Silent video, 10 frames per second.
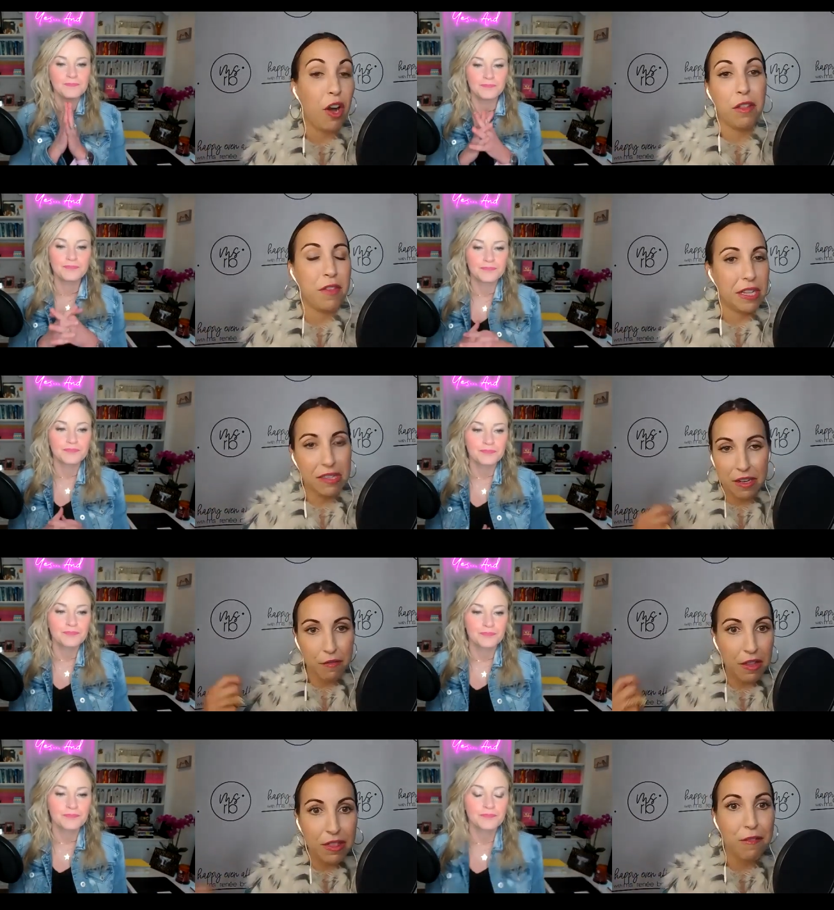Speaker 1: all of that
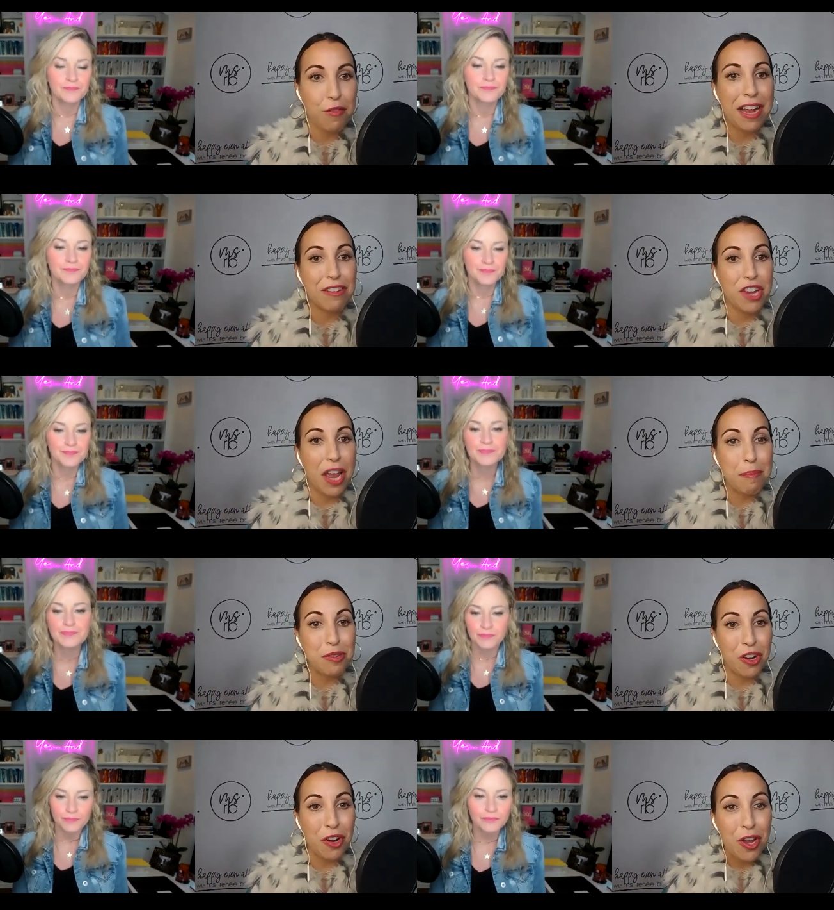stuff i love that
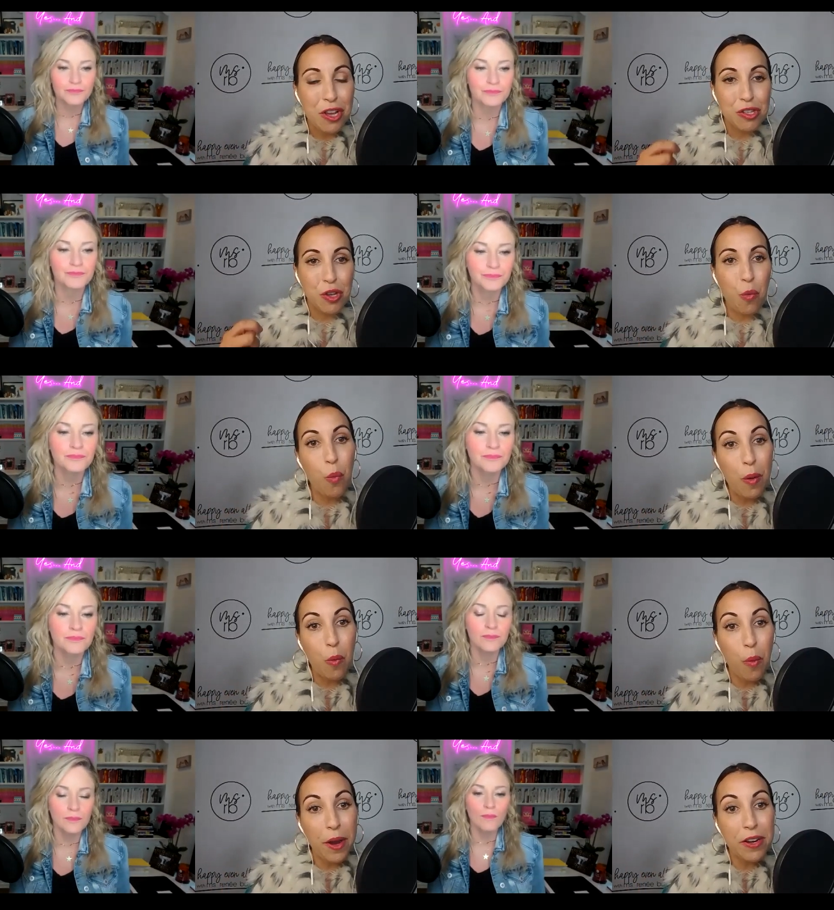chapter so what
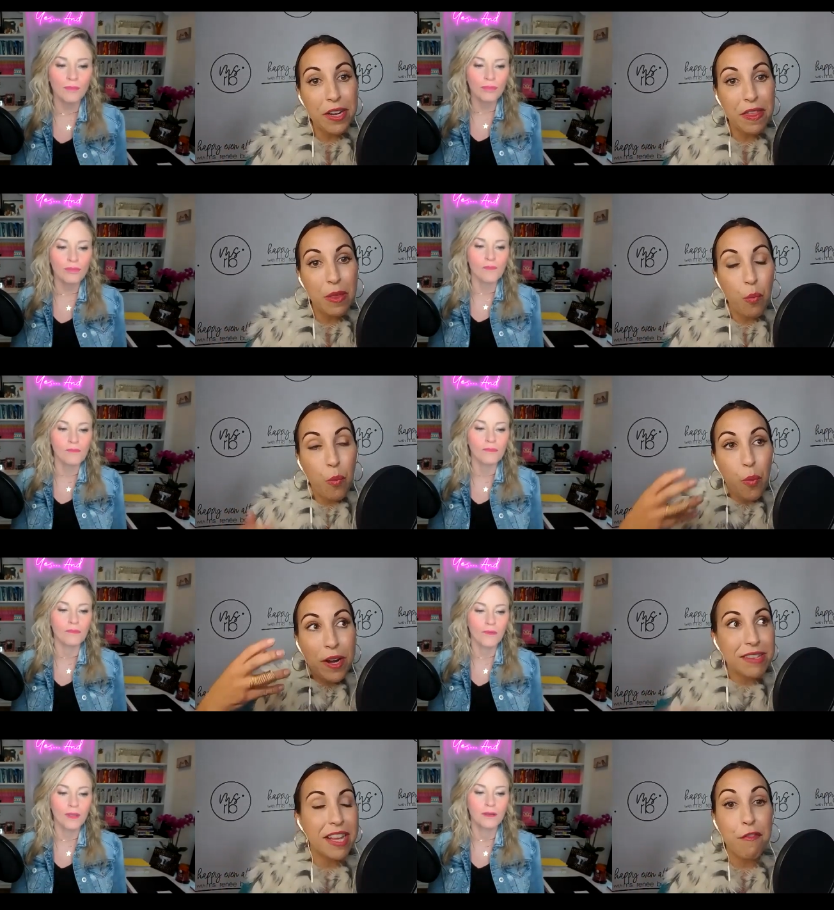where did
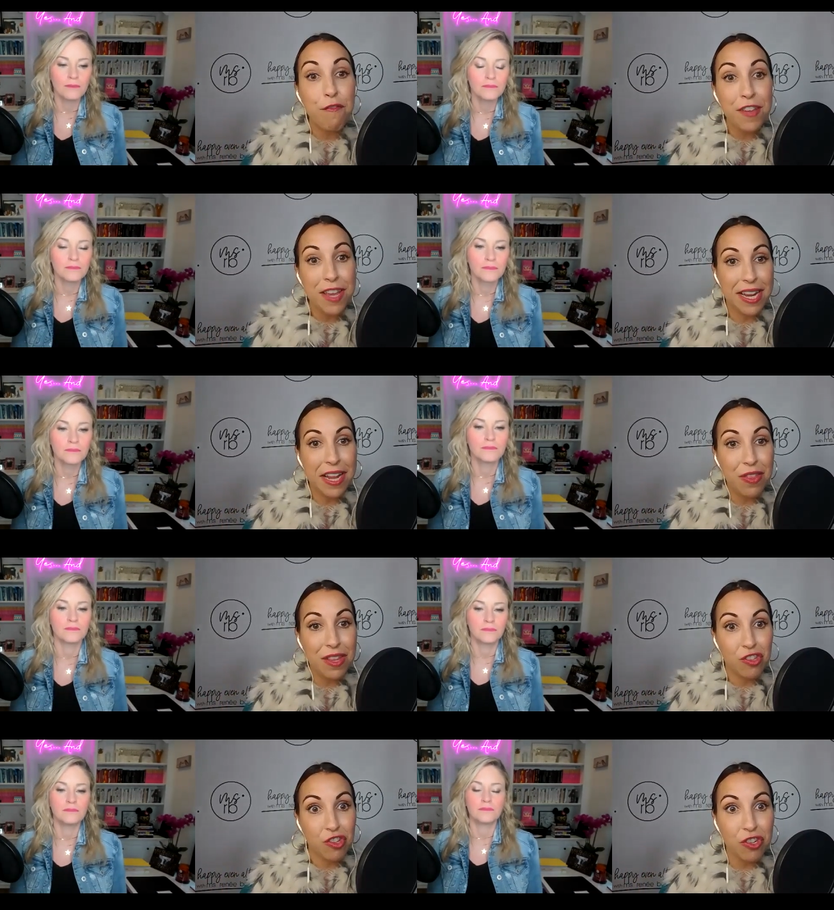where does that fit in
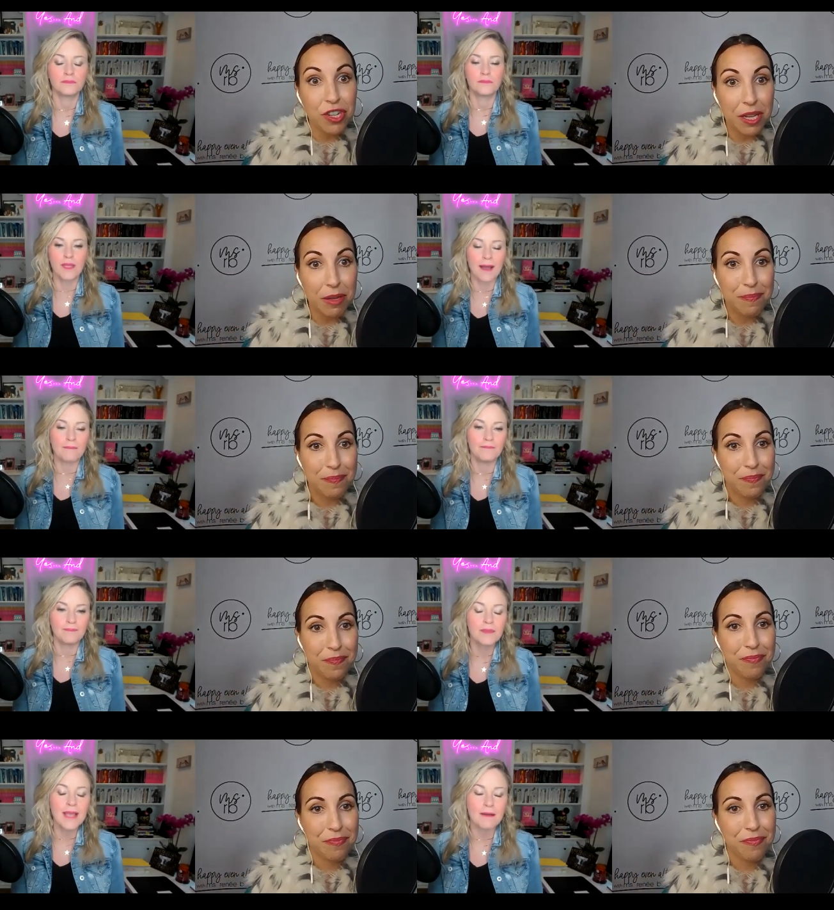this journey
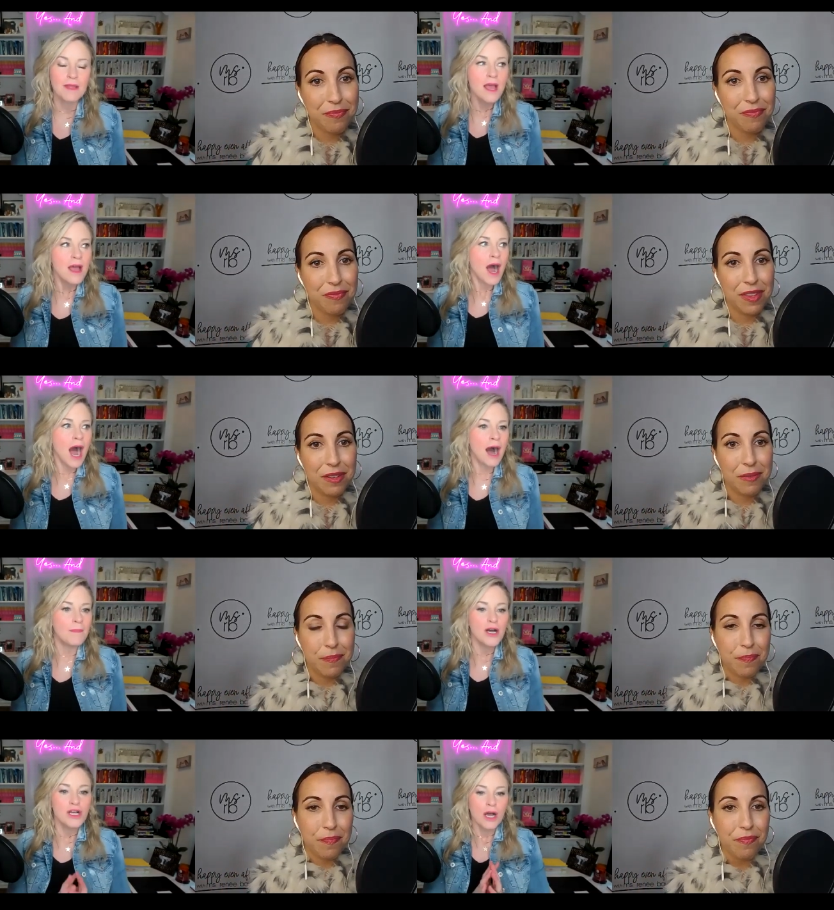
Speaker 2: yeah, yeah.
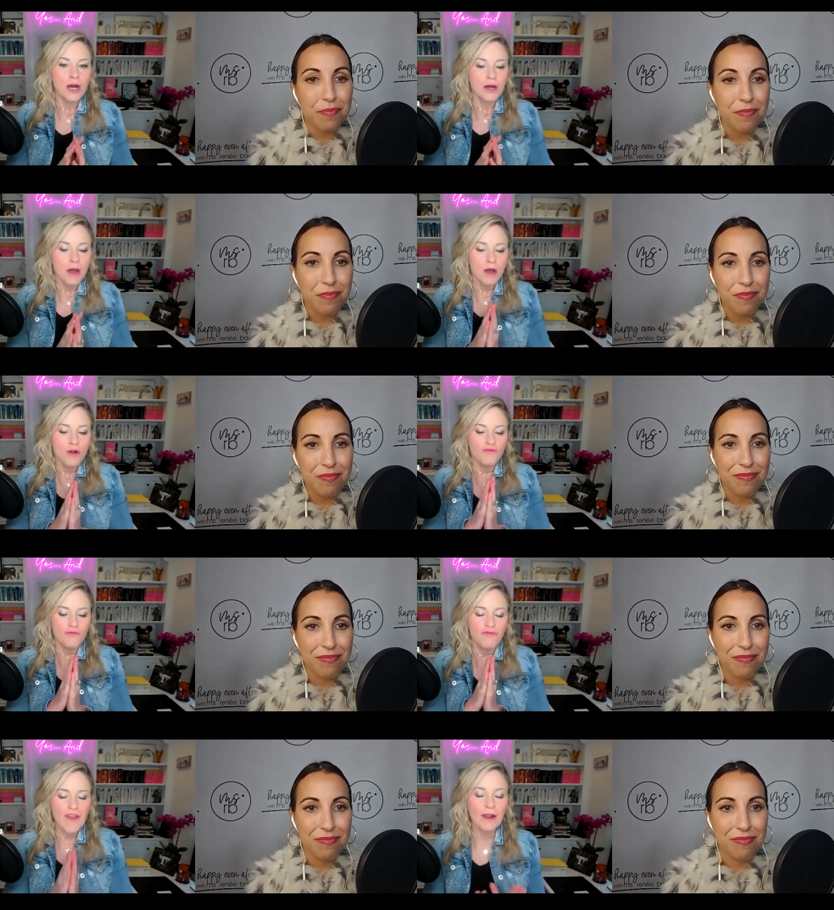um
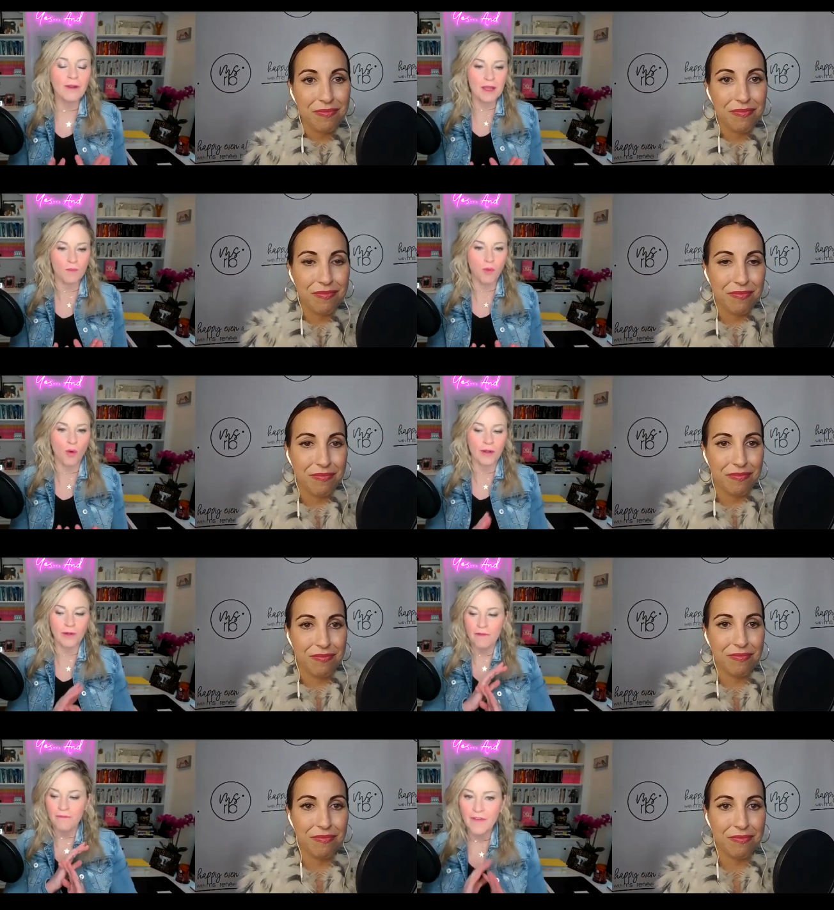very
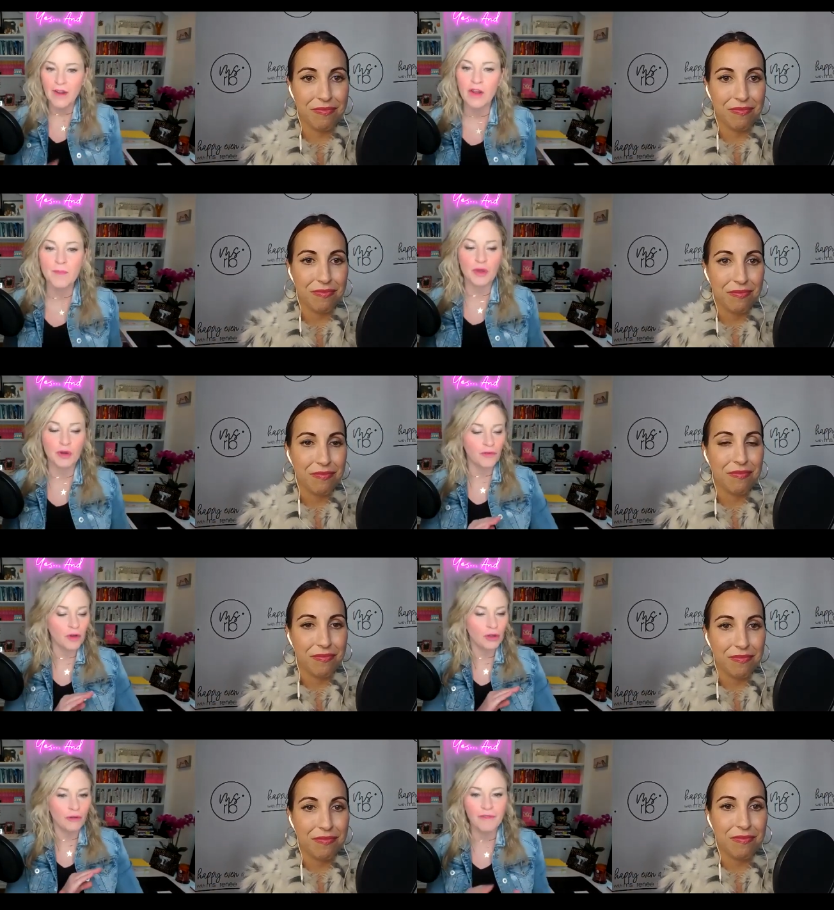important, very
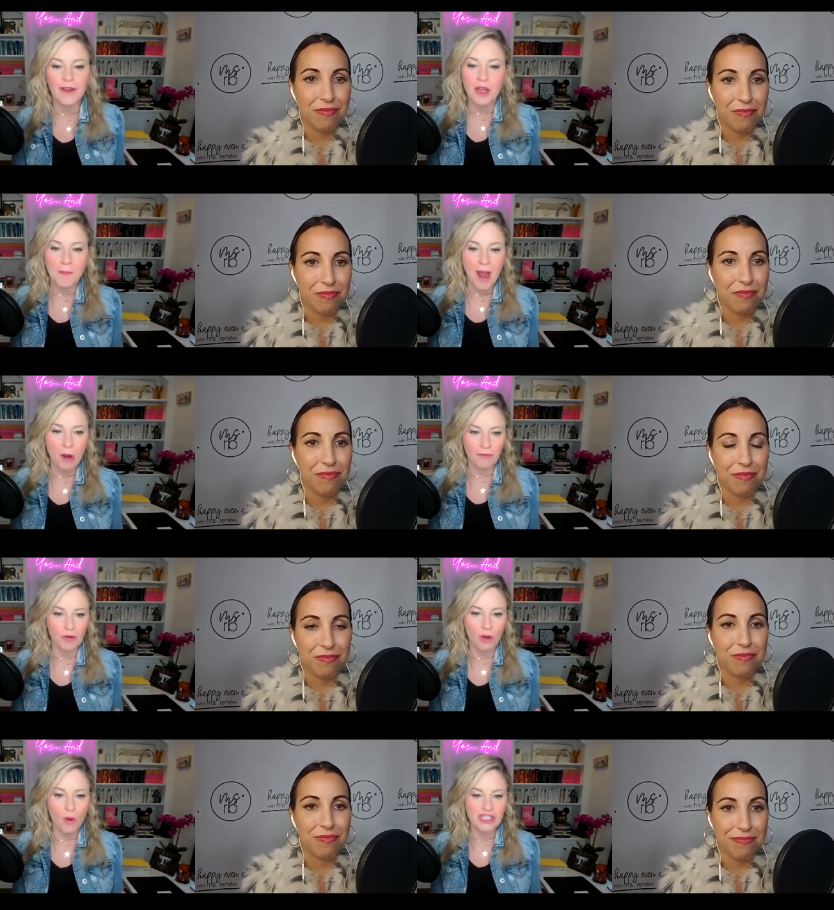beautiful, very
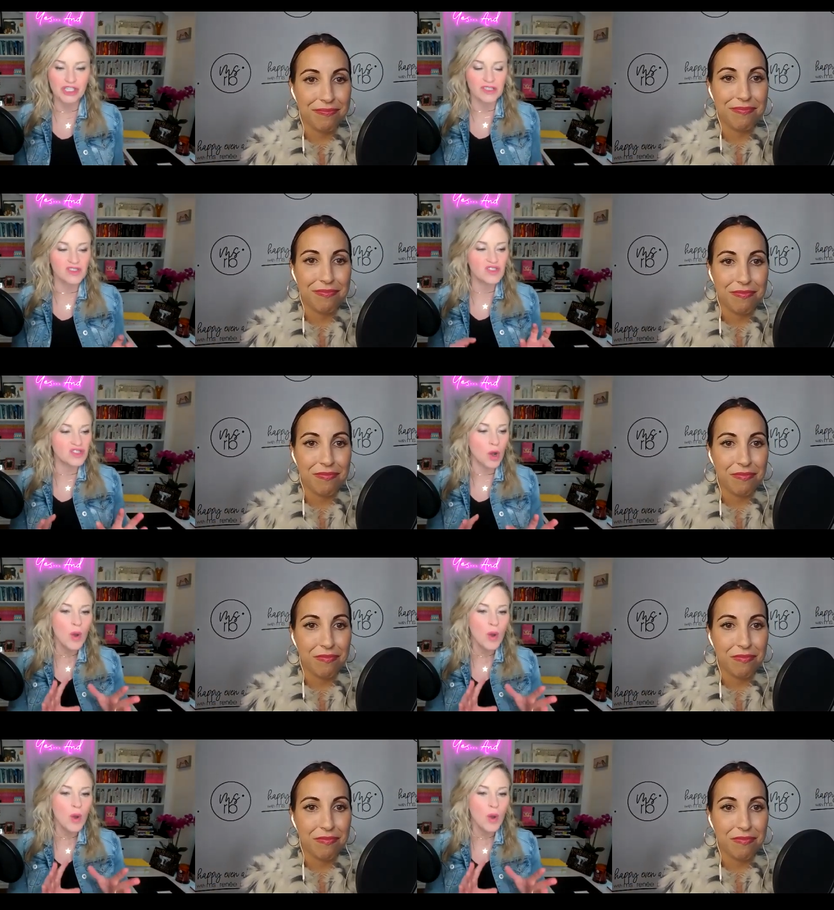powerful question. So